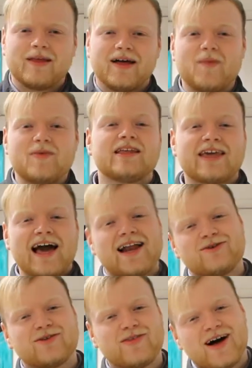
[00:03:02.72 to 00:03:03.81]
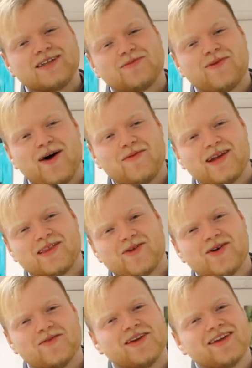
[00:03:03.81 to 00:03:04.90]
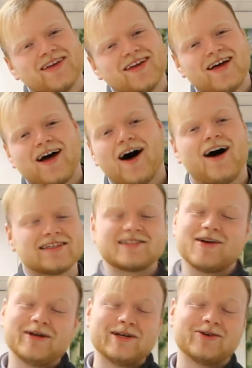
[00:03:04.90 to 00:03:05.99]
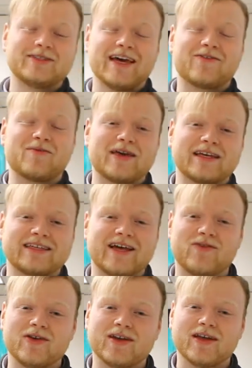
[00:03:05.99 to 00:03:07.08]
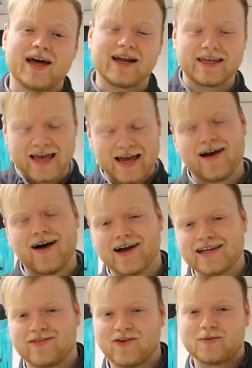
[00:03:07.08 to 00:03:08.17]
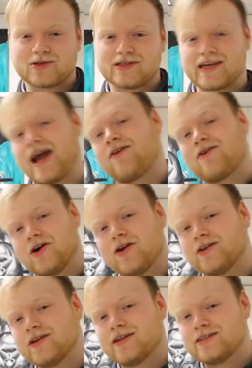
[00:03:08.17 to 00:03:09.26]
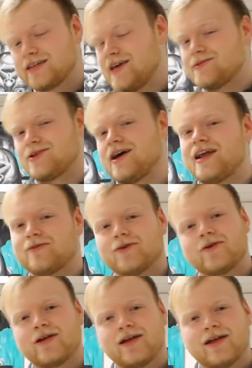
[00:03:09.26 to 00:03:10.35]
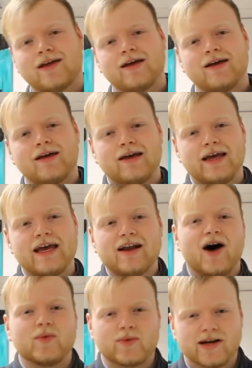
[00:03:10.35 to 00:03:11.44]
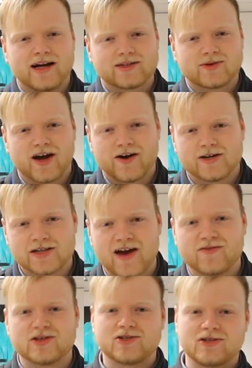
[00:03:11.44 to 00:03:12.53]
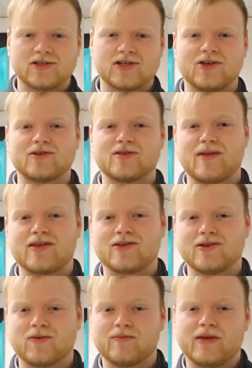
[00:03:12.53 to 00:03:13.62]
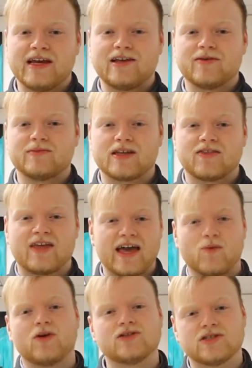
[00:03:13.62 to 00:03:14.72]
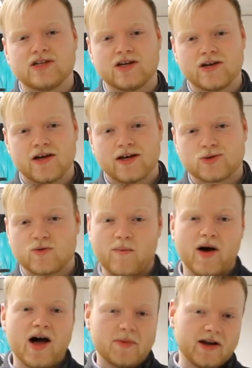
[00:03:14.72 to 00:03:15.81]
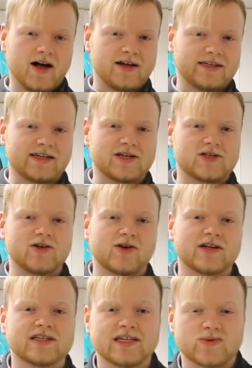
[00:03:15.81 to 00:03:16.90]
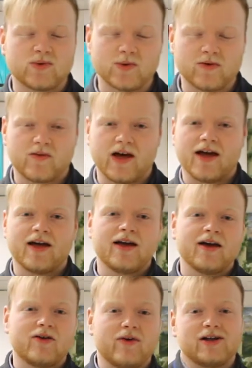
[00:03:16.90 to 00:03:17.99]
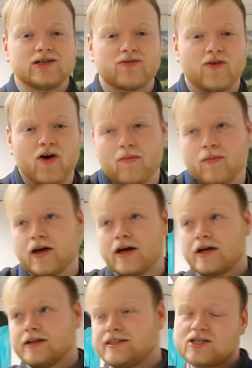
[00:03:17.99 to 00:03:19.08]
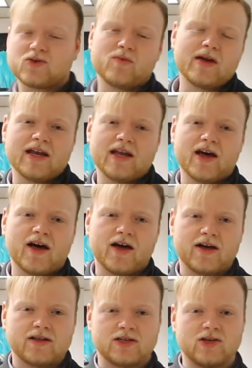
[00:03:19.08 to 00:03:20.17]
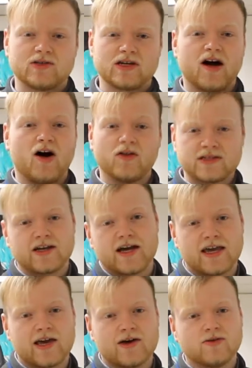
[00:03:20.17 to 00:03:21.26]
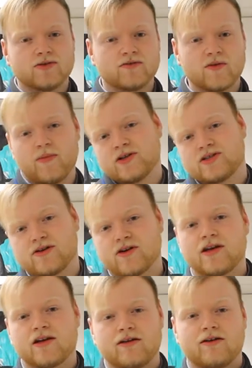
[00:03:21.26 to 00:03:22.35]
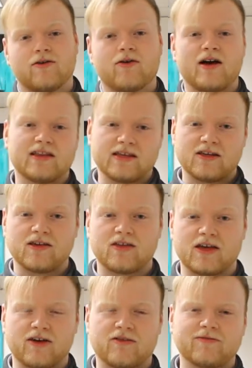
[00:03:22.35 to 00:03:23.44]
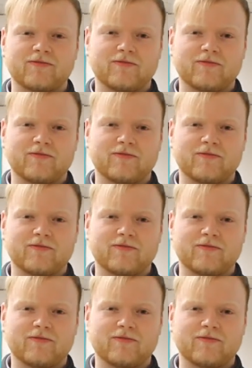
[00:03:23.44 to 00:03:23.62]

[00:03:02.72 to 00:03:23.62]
I'm in the gallery of the art department at the moment. Art's a subject you'll take from year 7, and at year 9 you have the option to carry on to keep to A level. In art, we really like to encourage every student to use the method or mediums that they want to do. So we have a permanent art technician who can assist with all of that, ranging from digital media to using our on-site kiln for pottery, or anything you can think of.